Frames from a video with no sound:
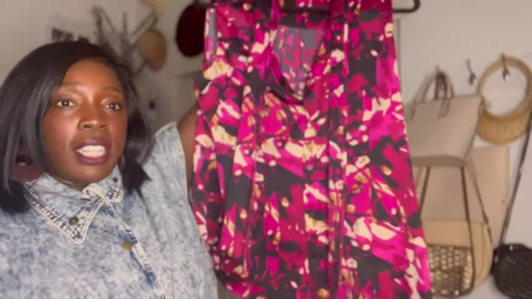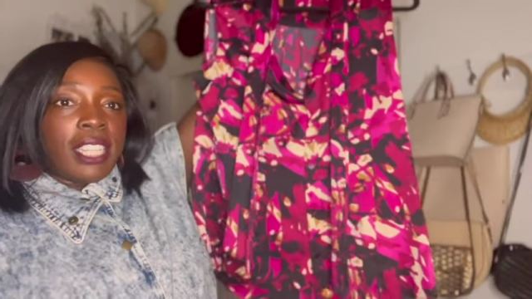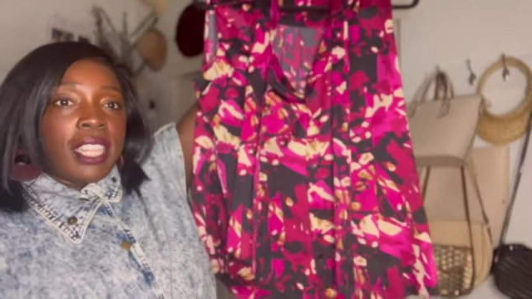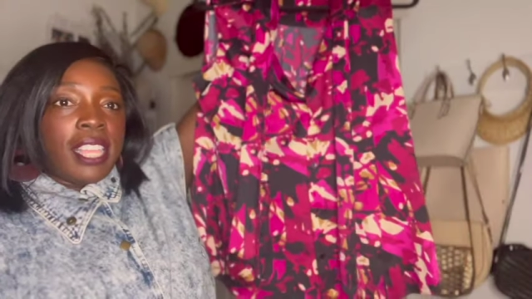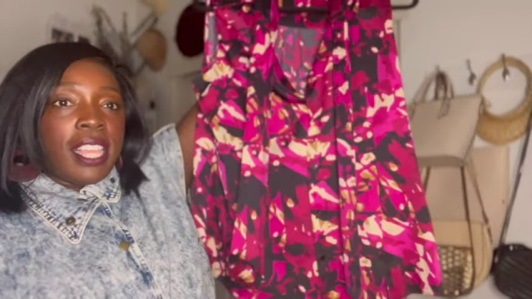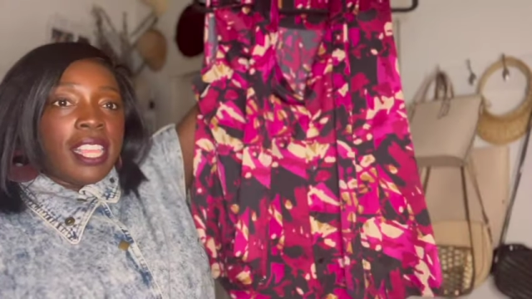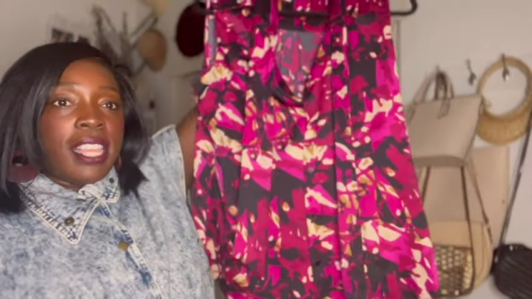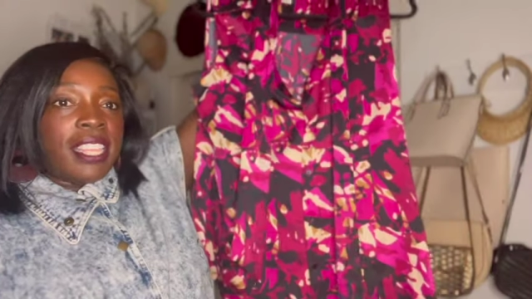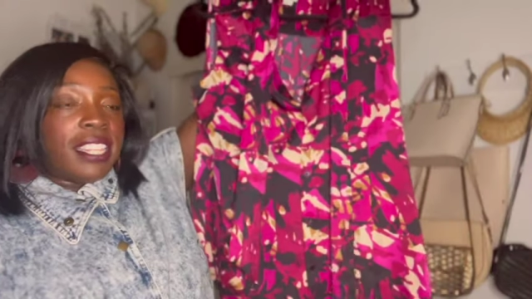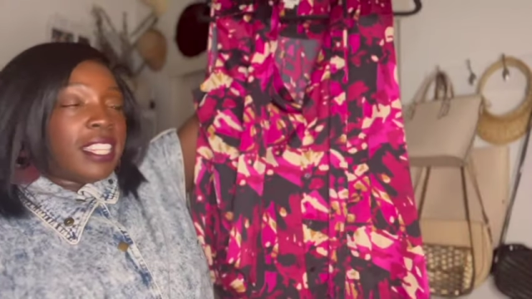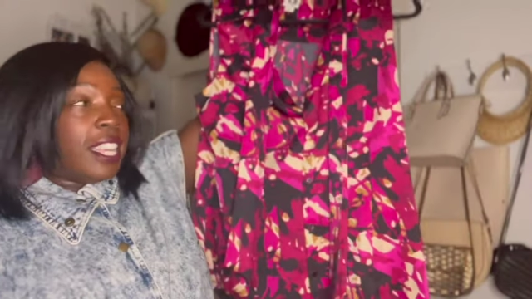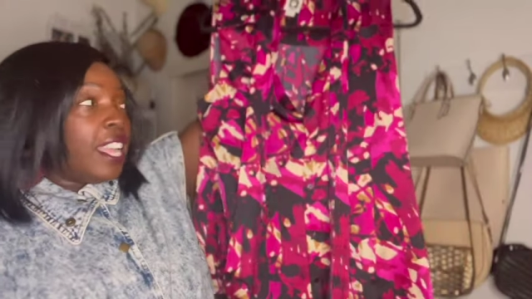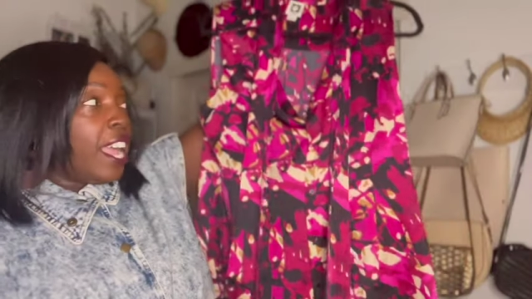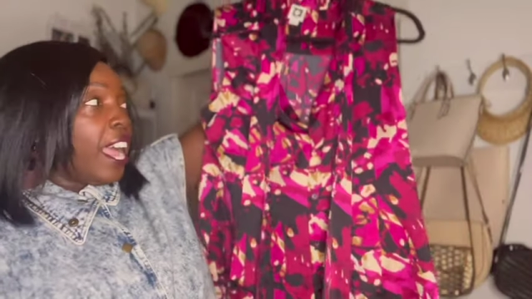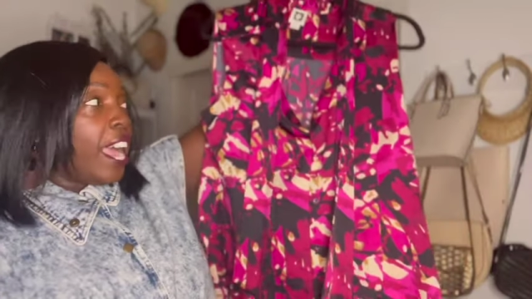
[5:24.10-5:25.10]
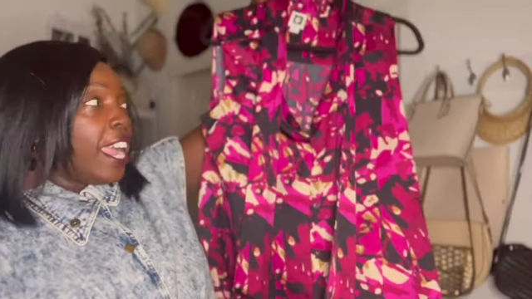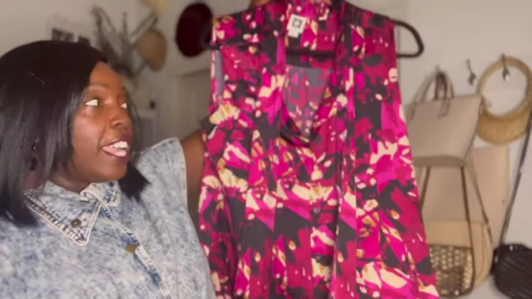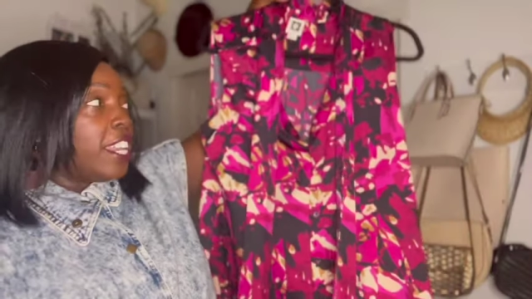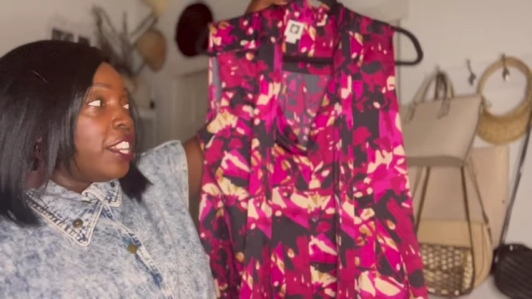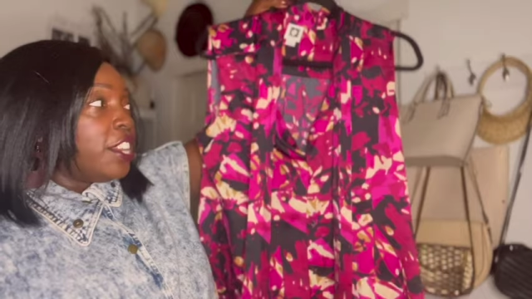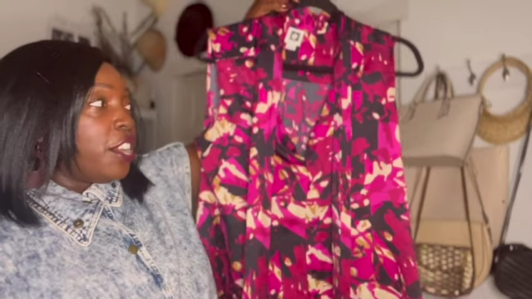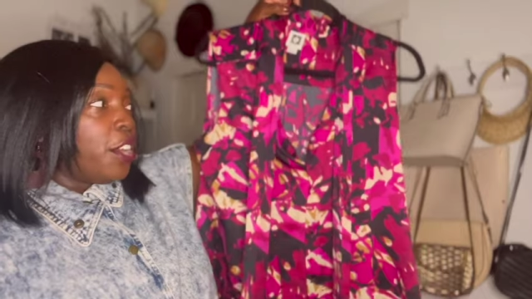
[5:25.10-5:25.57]
and I
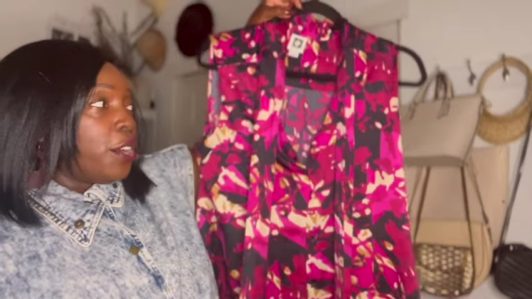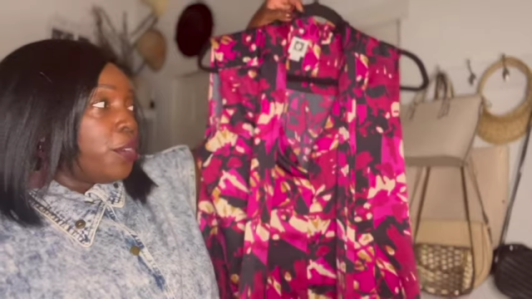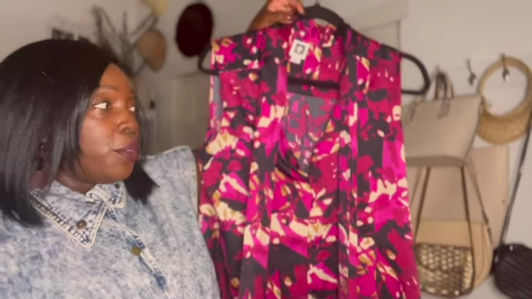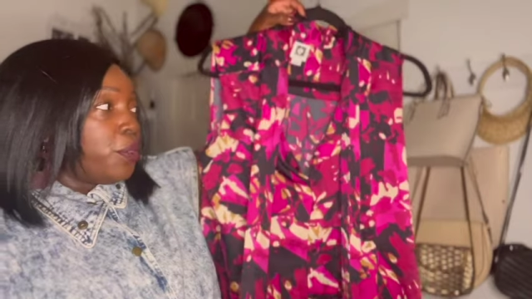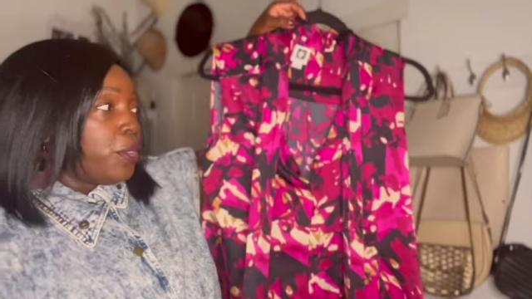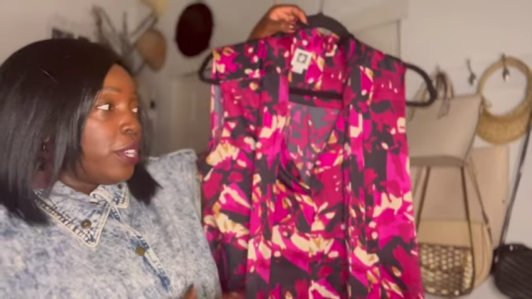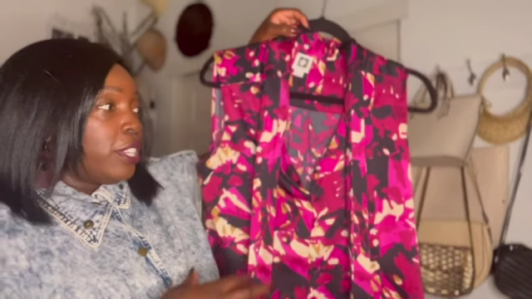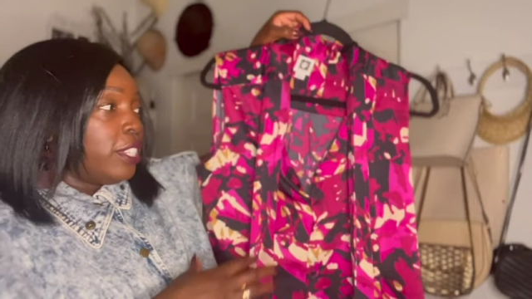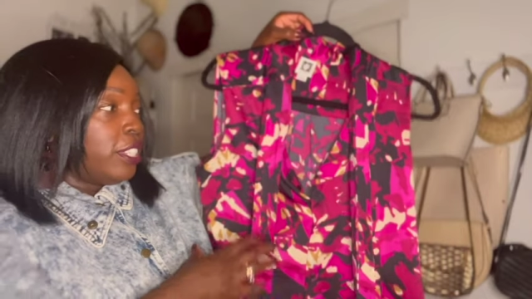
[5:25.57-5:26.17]
know